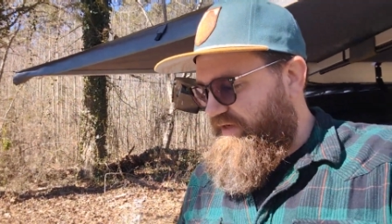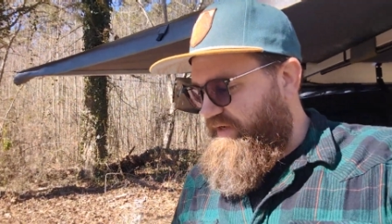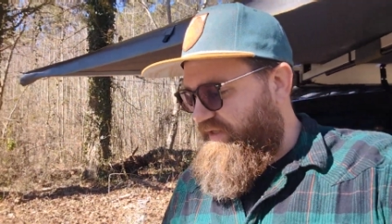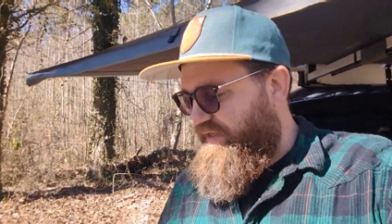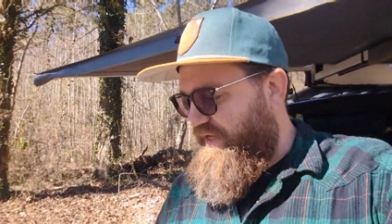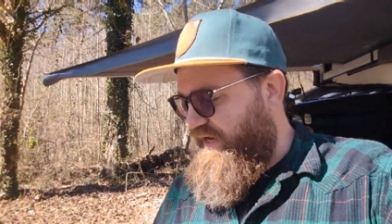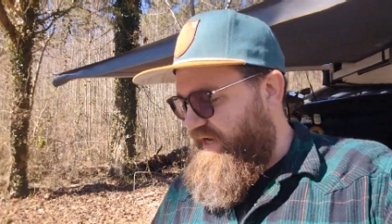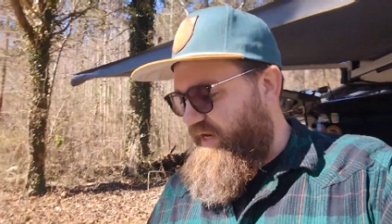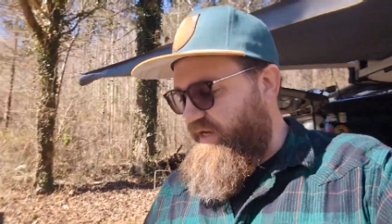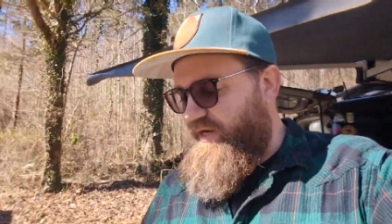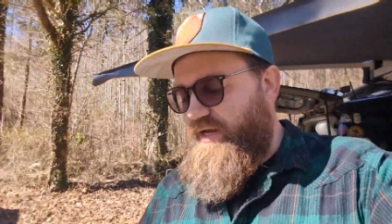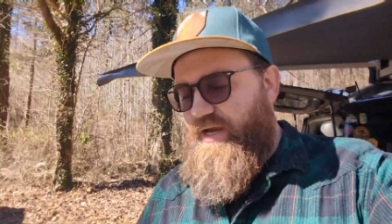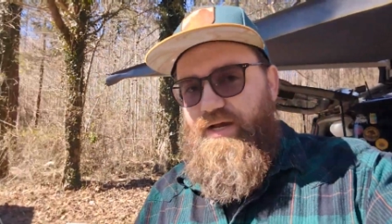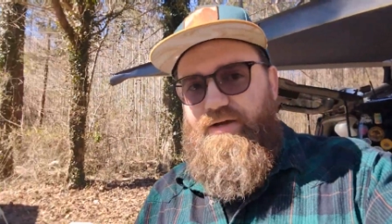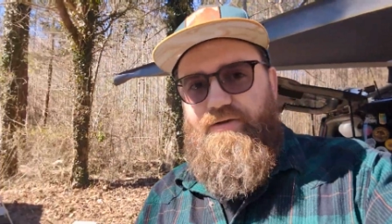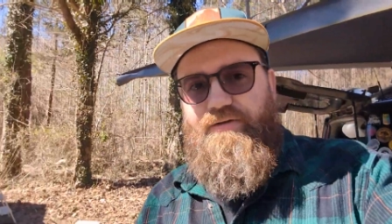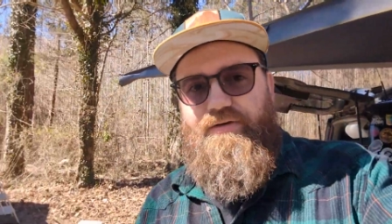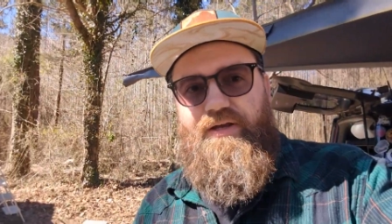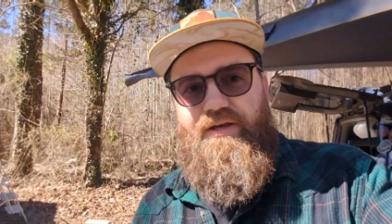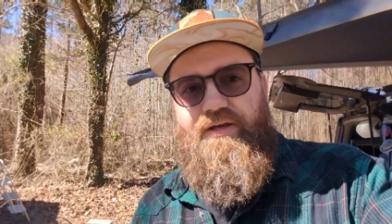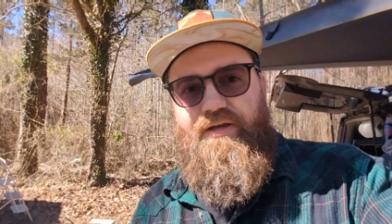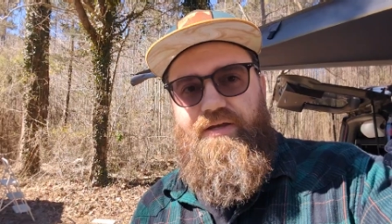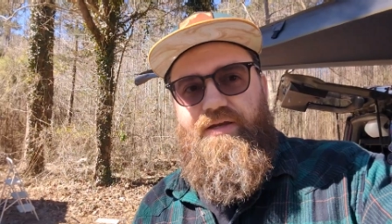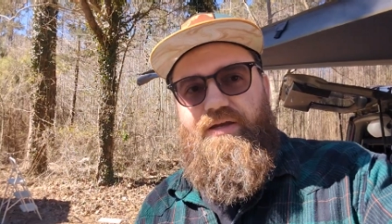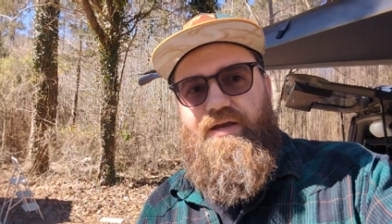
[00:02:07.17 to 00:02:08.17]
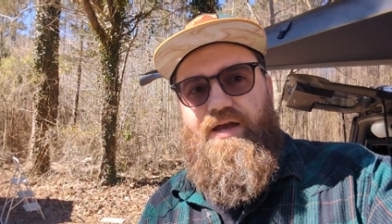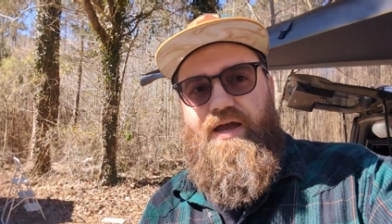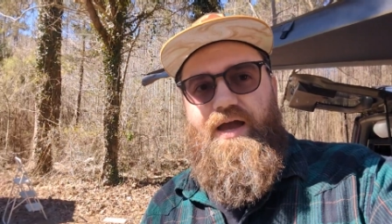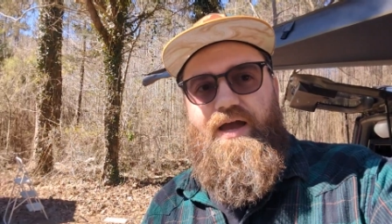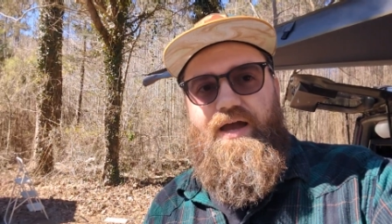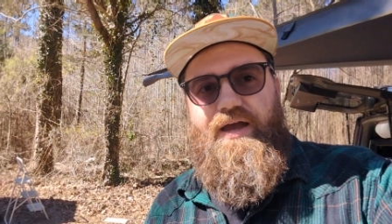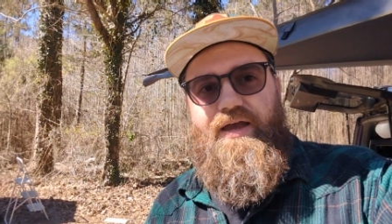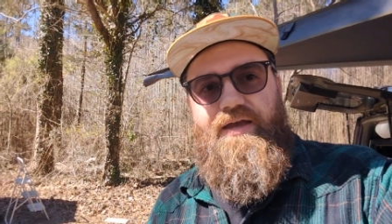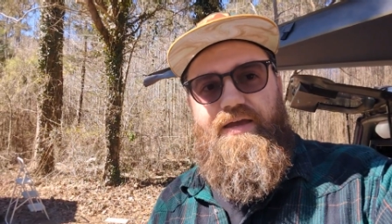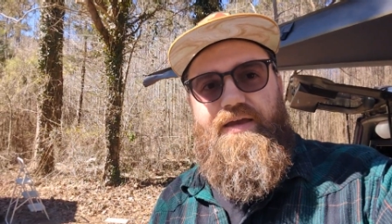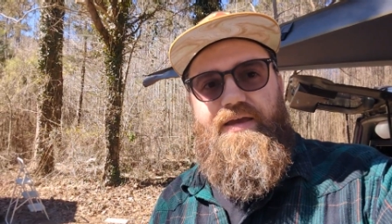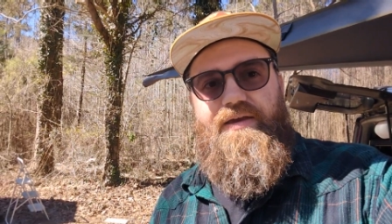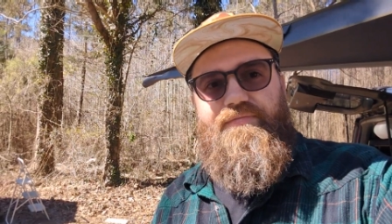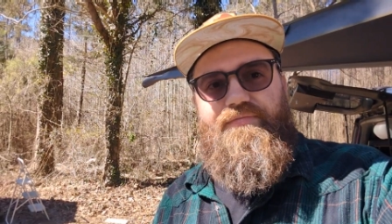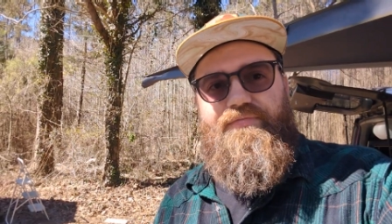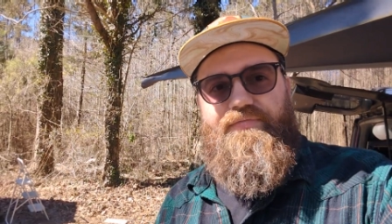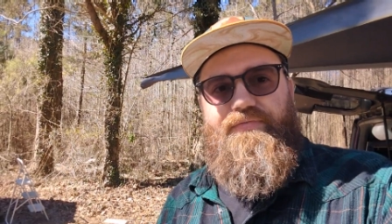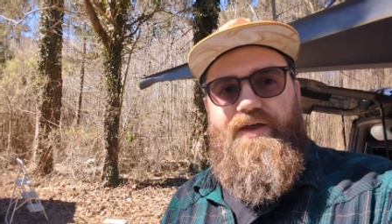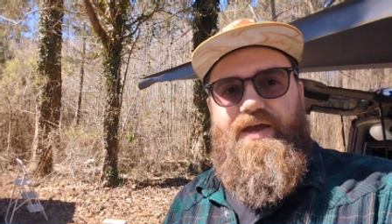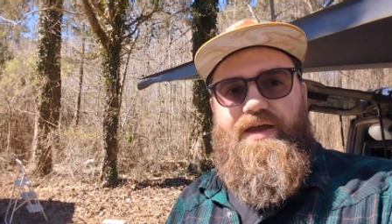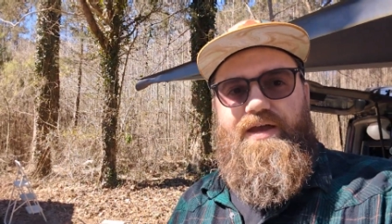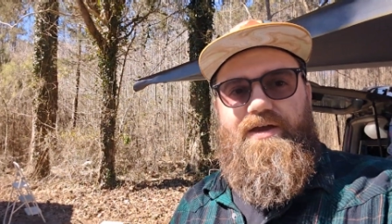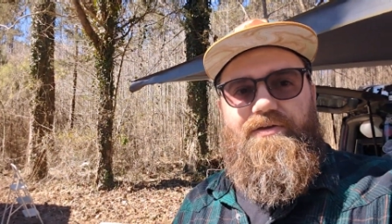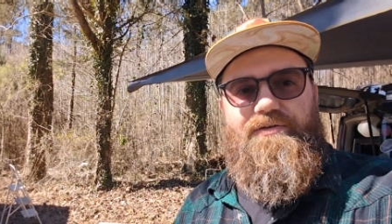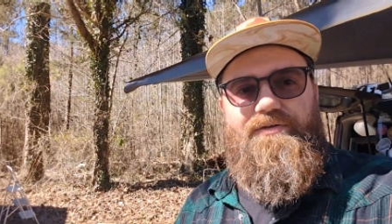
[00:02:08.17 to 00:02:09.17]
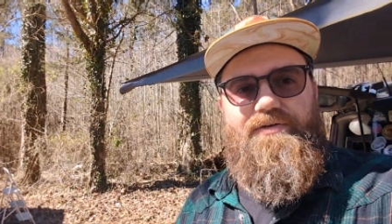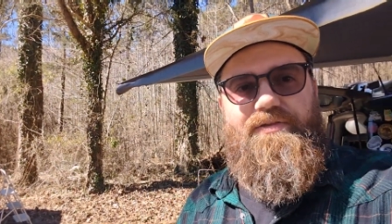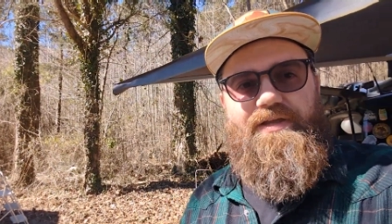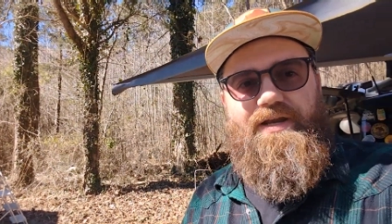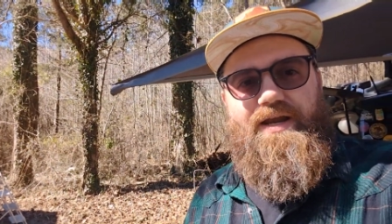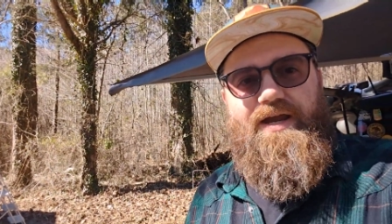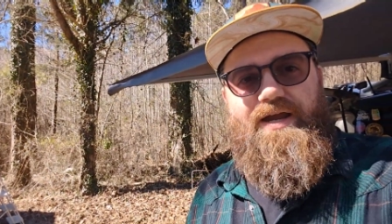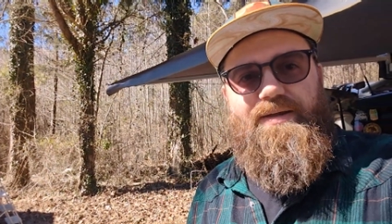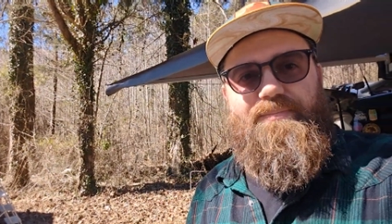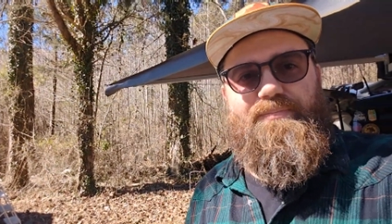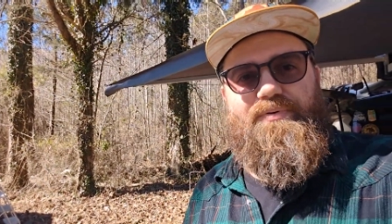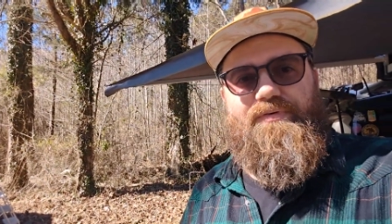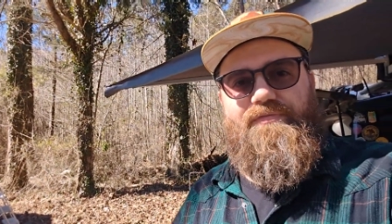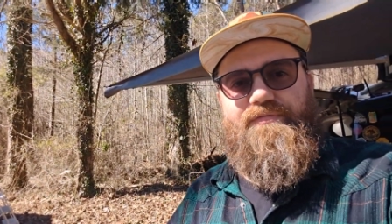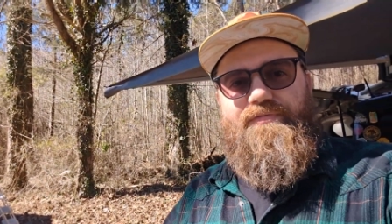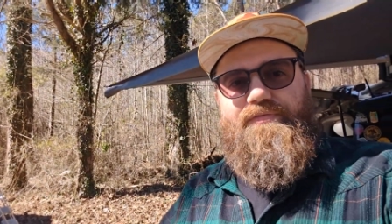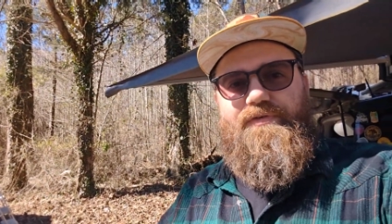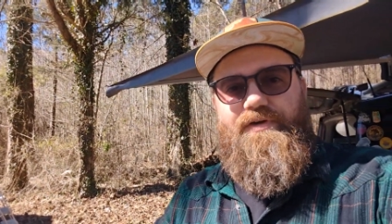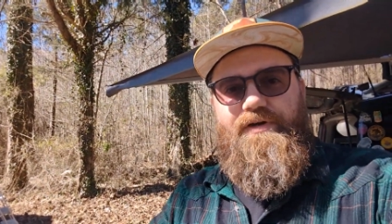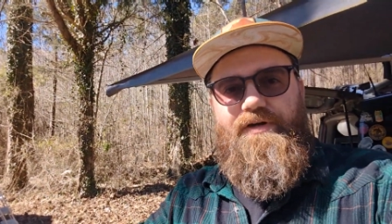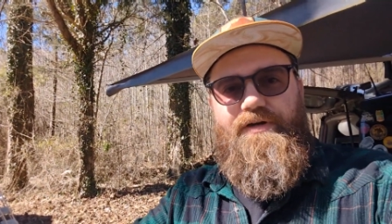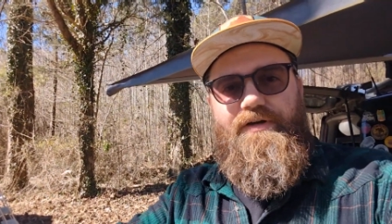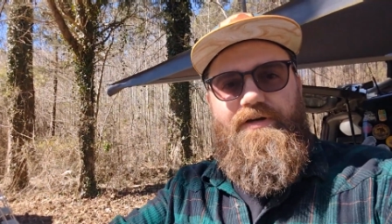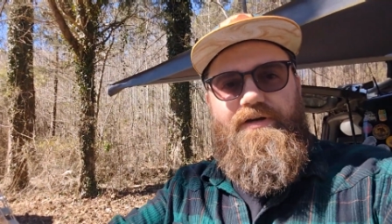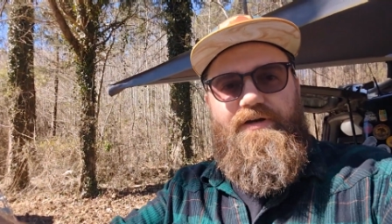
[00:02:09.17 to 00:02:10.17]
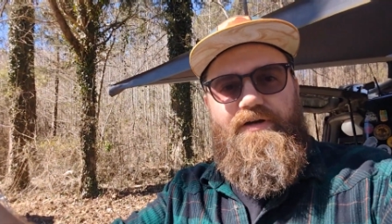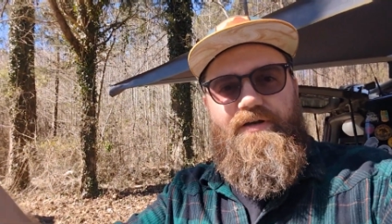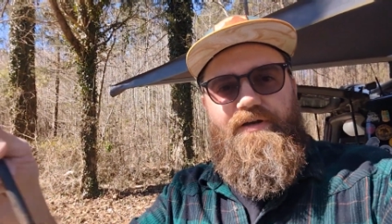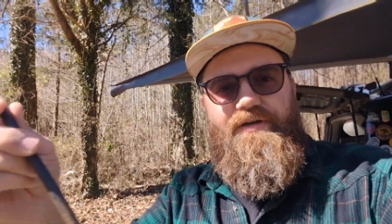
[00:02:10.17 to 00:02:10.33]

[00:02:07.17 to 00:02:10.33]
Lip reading: a line out. I have found that I prefer